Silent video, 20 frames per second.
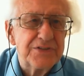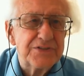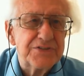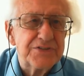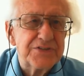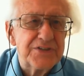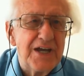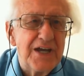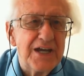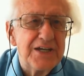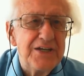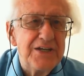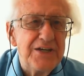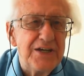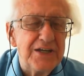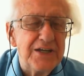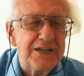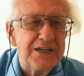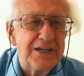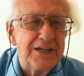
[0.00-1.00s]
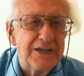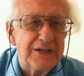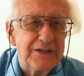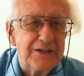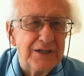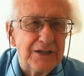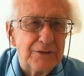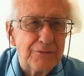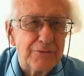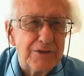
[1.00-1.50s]
signing an
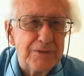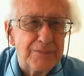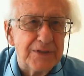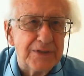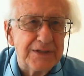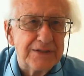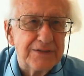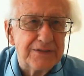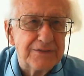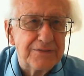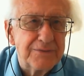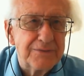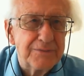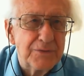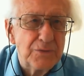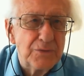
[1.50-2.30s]
agreement,